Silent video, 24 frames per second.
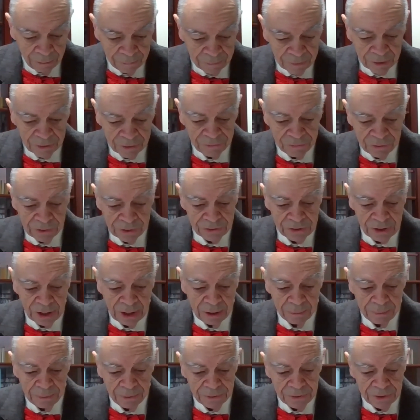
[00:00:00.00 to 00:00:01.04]
There, for
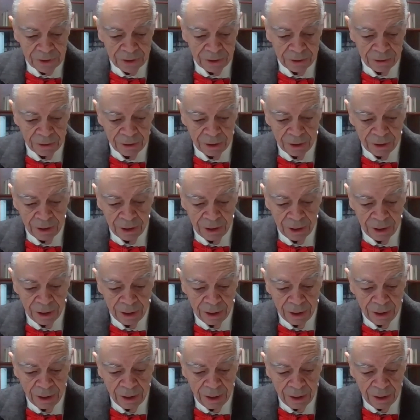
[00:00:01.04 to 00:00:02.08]
example, there are
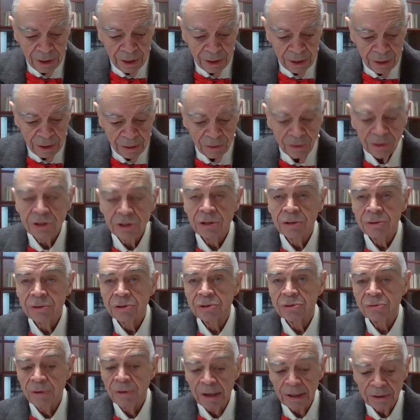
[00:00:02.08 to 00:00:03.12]

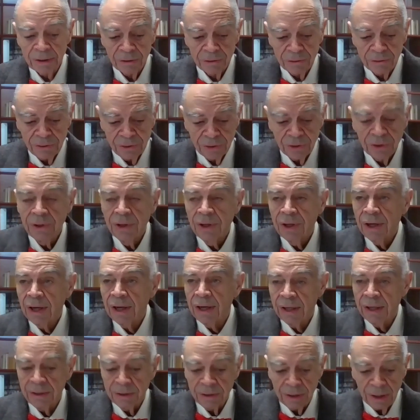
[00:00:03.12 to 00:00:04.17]
church records,
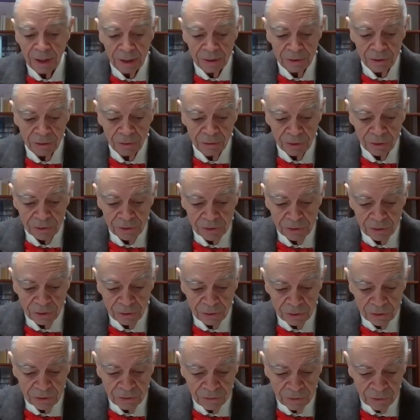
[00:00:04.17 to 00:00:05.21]
and you can
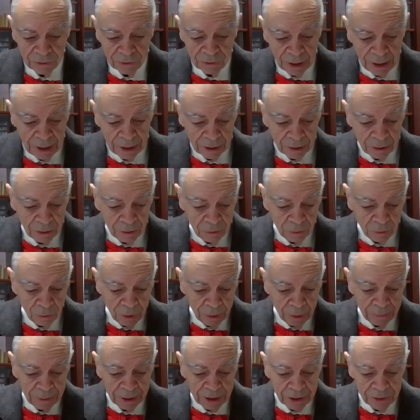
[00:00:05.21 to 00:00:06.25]
search for like
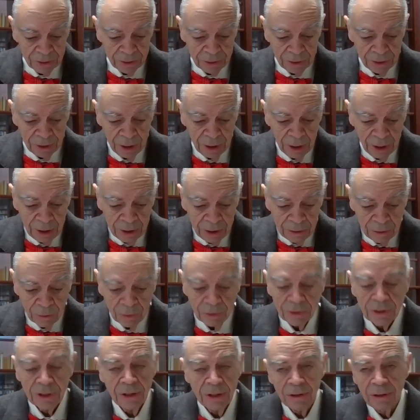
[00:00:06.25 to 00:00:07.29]
Wilmington,
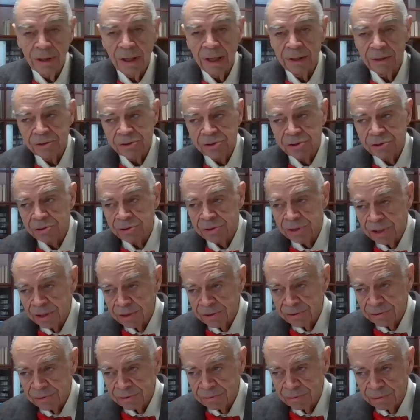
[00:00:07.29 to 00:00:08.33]
North Carolina church
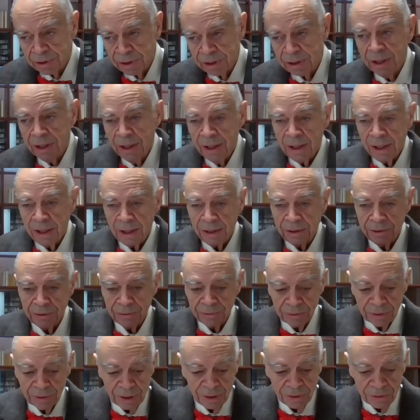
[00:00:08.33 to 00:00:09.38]
history, and
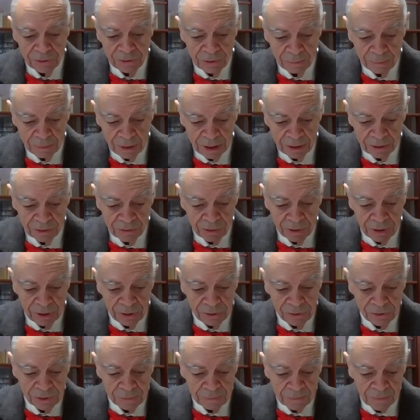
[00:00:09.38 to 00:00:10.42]
you'll get some
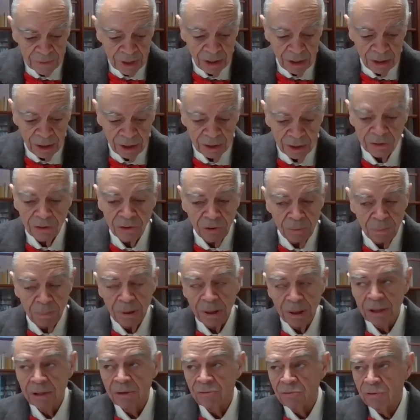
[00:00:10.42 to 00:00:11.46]
entries. You could
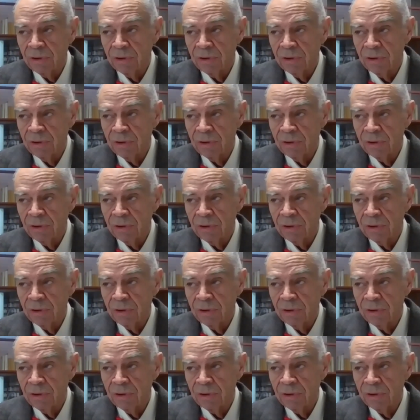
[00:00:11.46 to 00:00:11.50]
pick a